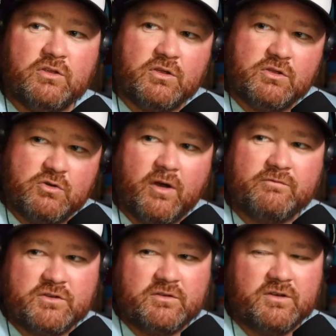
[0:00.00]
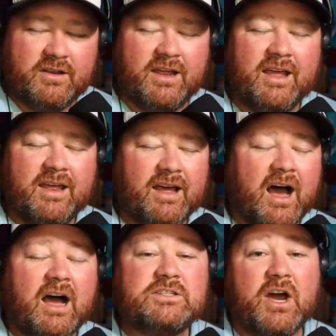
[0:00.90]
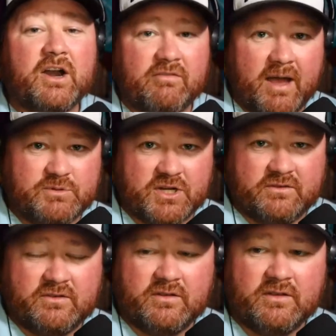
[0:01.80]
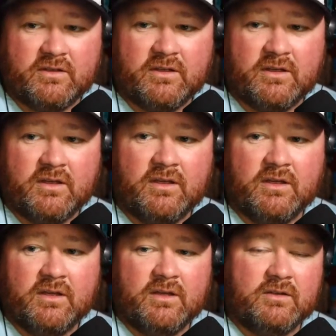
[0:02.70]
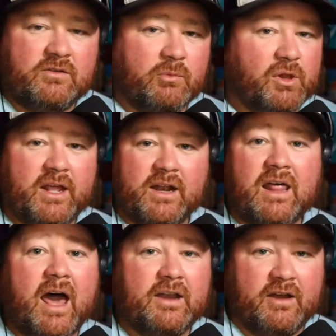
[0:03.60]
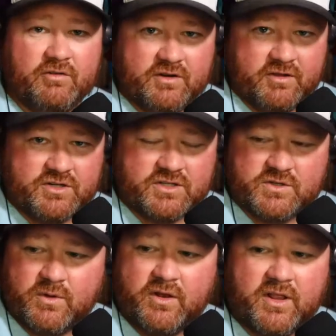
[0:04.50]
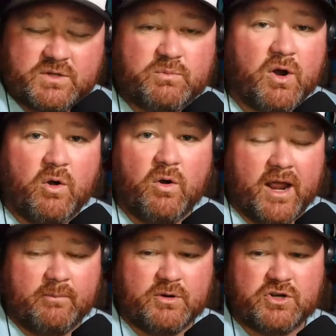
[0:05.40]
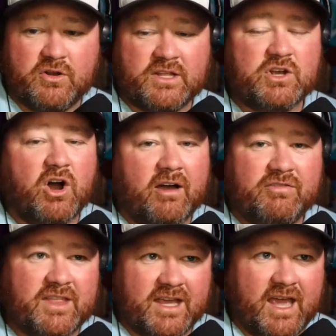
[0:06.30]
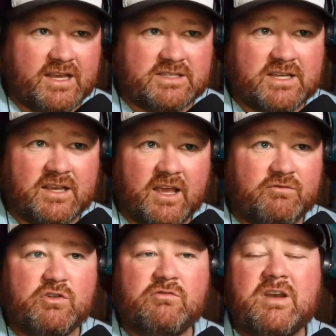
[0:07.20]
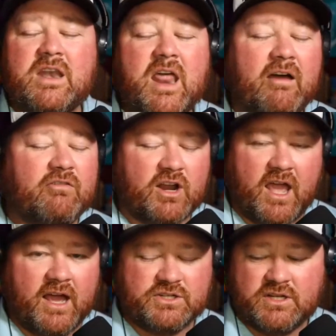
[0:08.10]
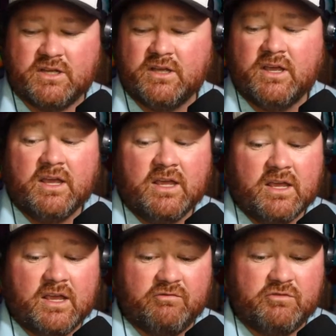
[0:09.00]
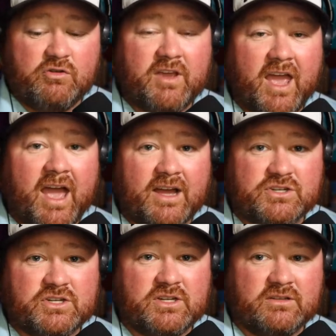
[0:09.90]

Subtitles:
you have a ton of options to play in a lot of different divisions, whether that's pro or amateur. That's often the case if you've never cashed. If you've cashed